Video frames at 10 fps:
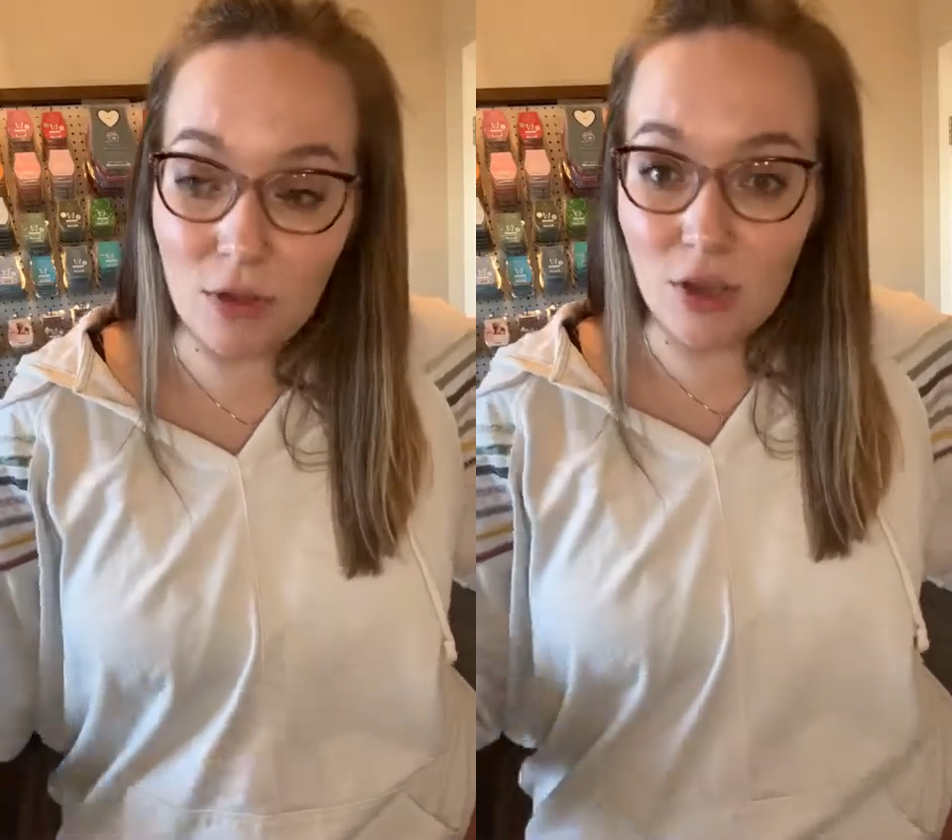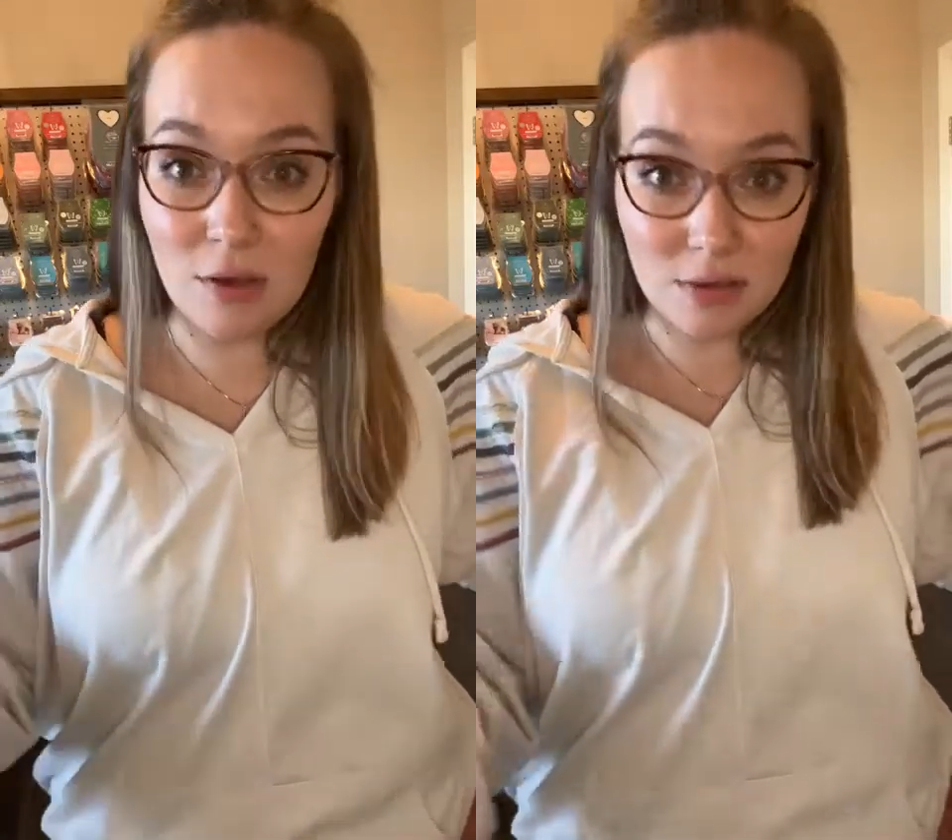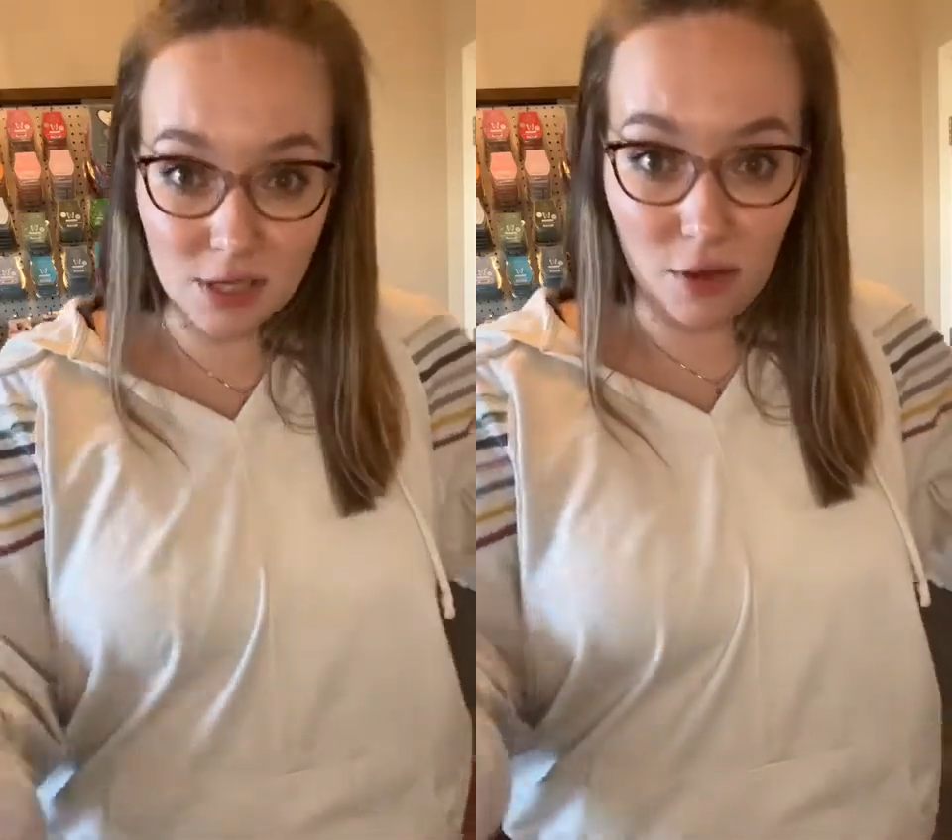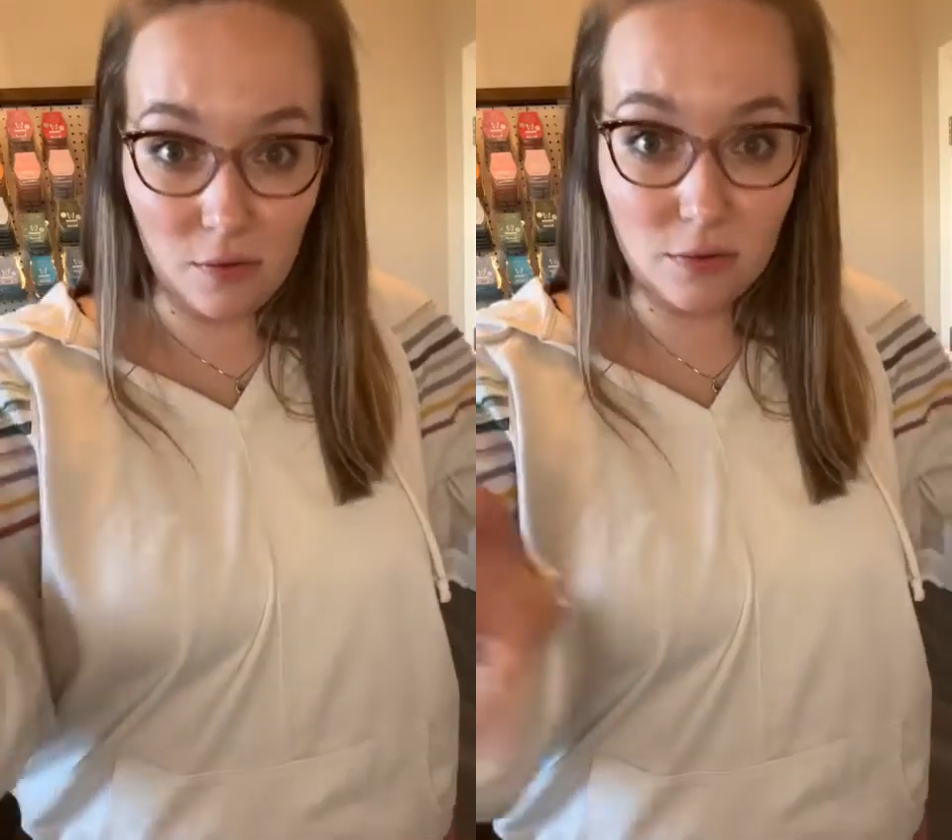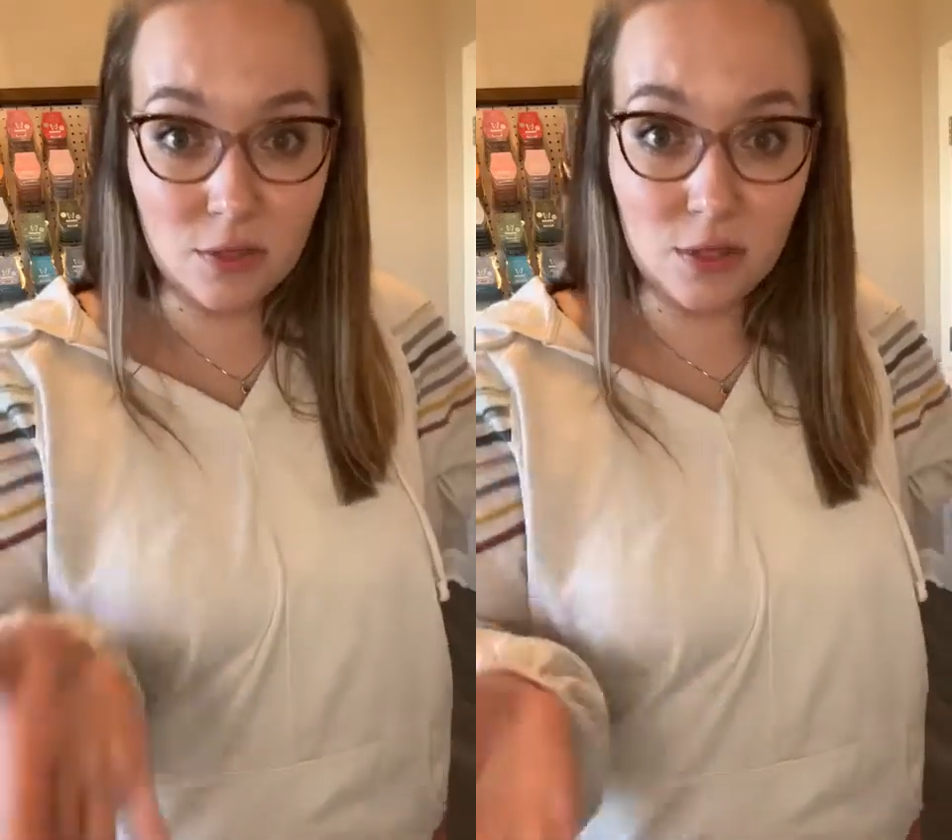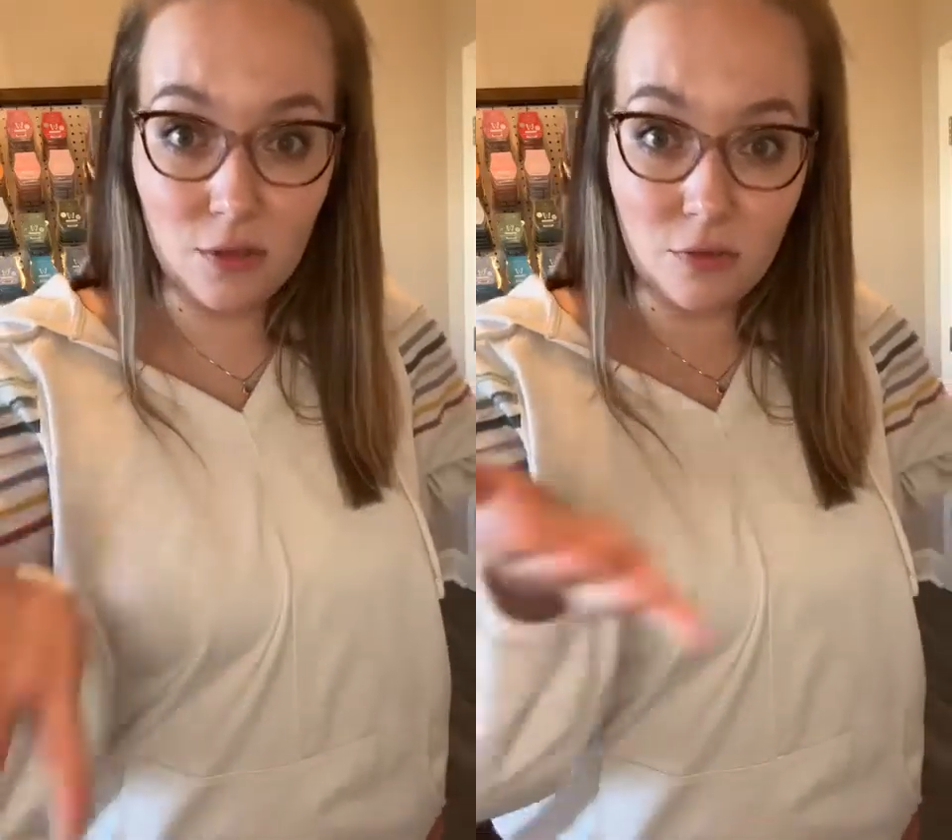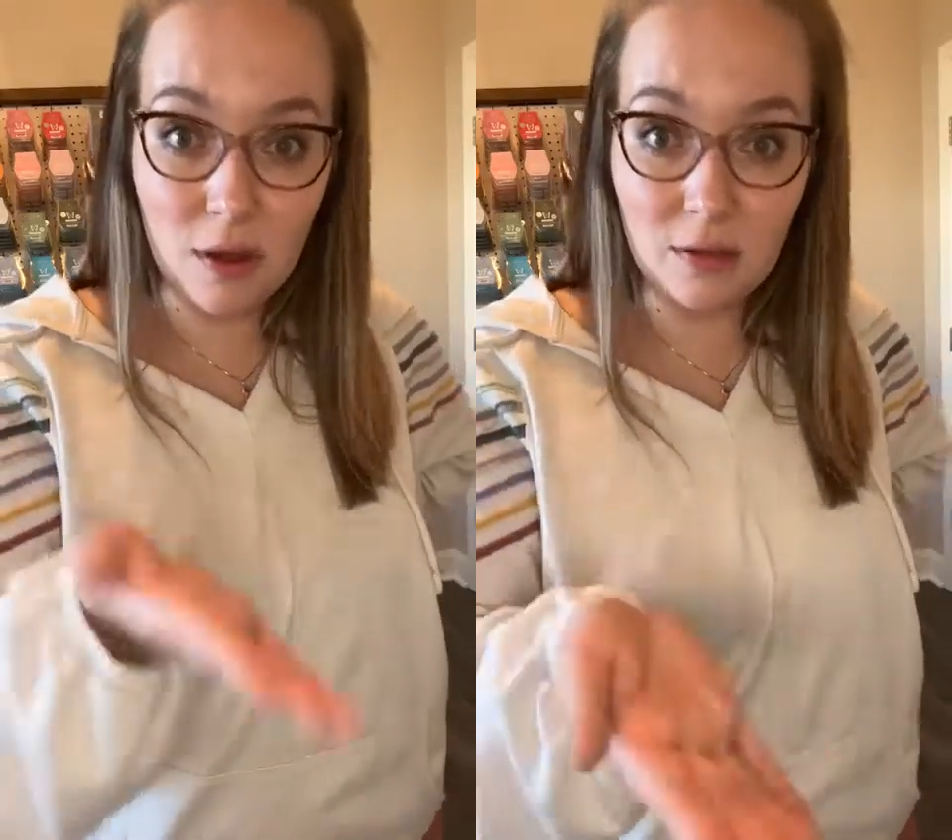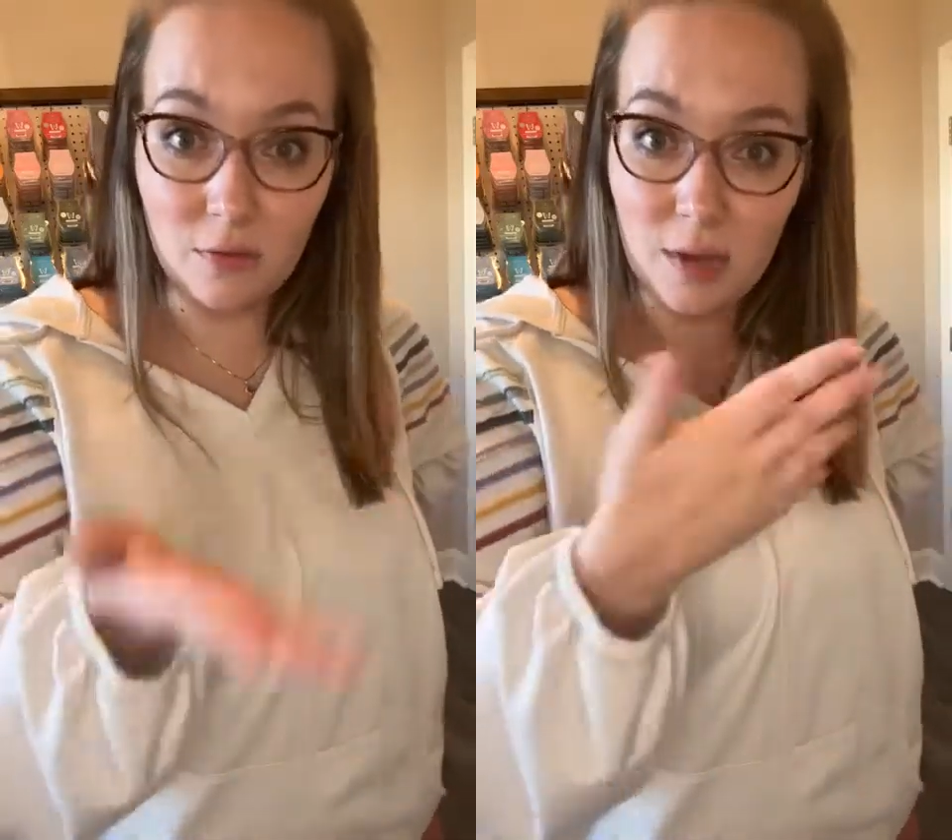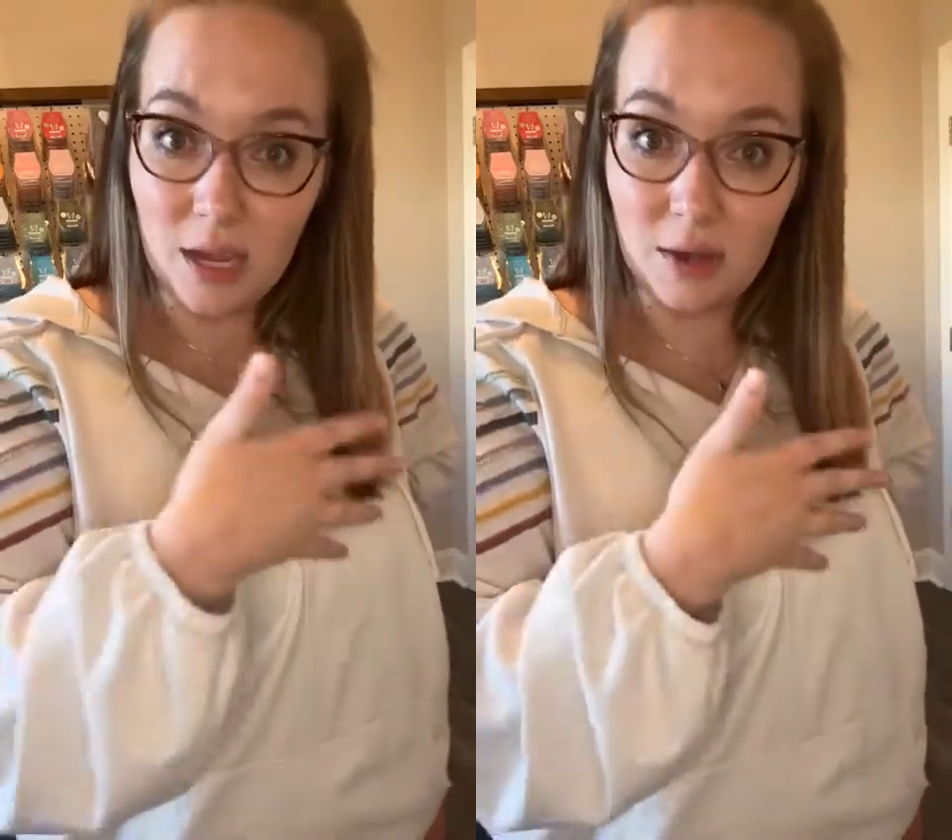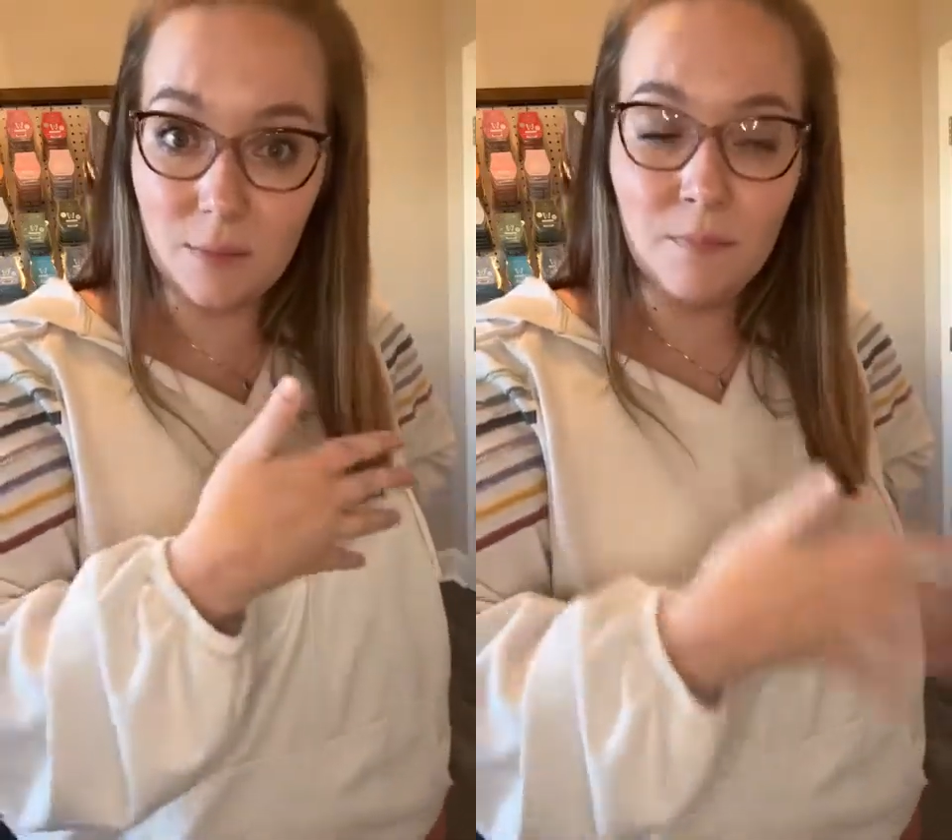use those throughout the
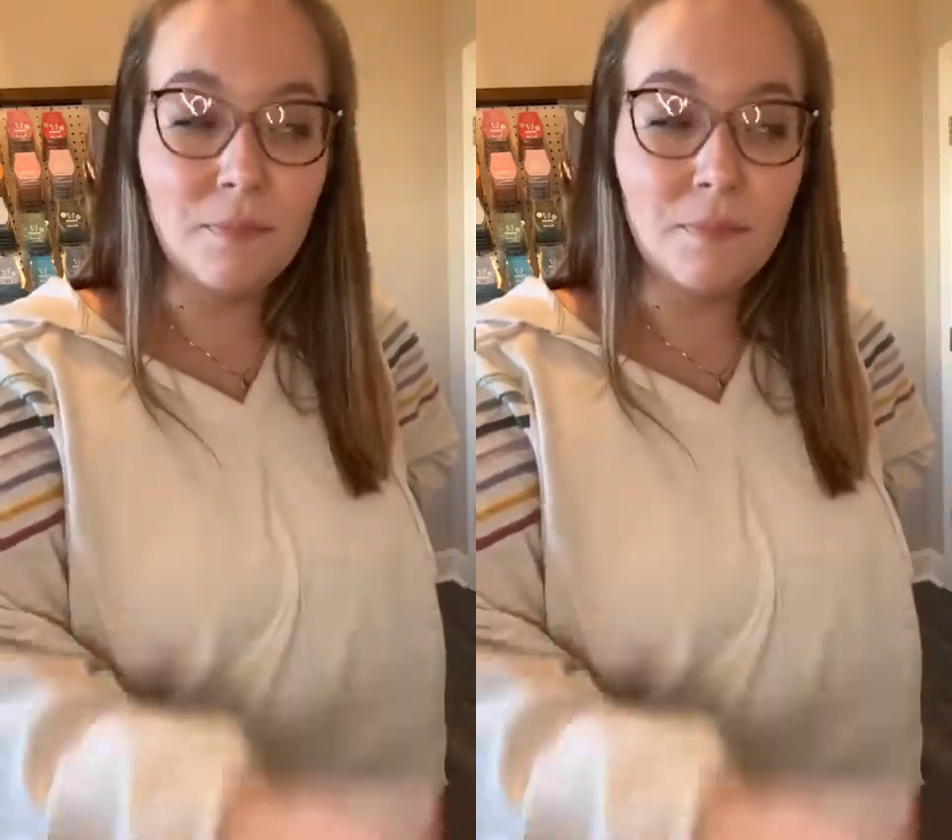week.